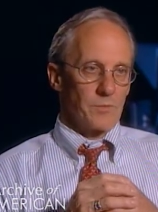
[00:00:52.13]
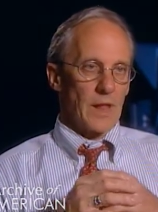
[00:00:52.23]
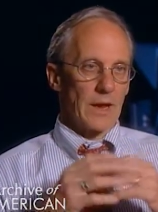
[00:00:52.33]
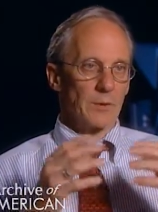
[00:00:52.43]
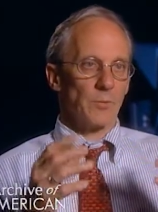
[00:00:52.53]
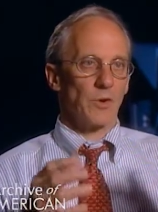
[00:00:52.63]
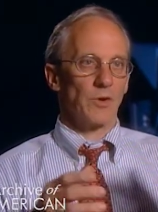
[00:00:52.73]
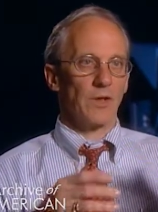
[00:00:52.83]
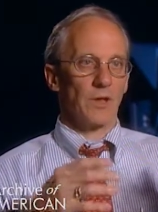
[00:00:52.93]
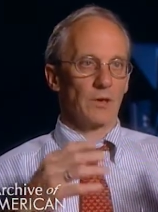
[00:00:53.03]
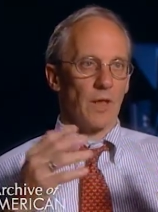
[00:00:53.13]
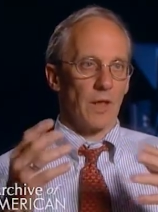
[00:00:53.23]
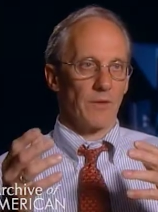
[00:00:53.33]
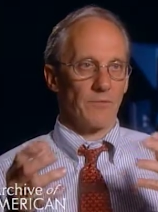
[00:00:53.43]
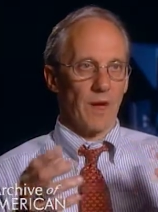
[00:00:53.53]
black community a
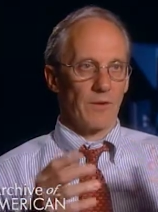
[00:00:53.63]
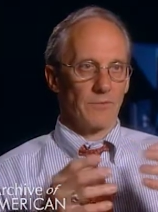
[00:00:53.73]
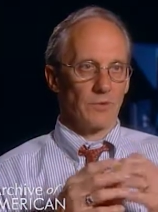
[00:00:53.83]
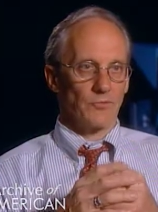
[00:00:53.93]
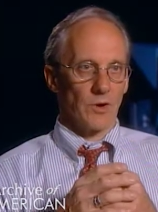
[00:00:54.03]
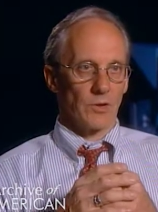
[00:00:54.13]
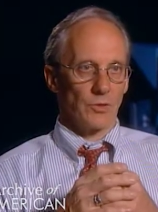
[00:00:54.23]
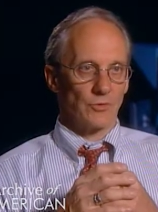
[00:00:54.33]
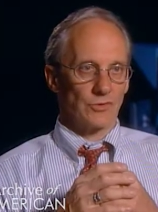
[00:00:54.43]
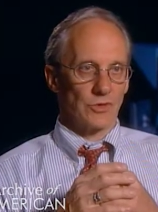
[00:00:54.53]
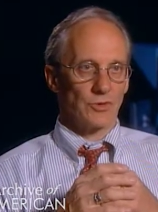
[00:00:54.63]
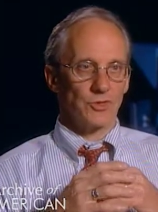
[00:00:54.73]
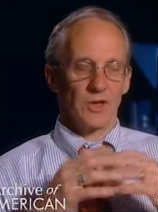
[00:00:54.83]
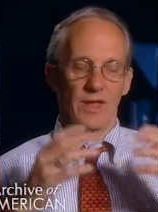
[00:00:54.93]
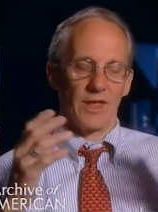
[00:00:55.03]
lot of IV drug
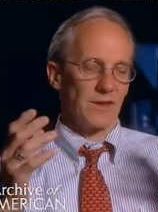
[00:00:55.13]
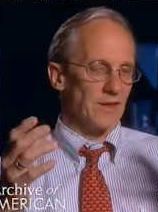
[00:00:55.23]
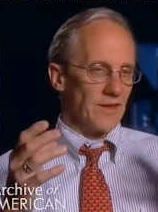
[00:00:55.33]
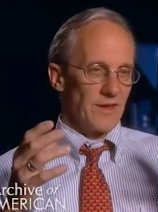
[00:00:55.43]
usage and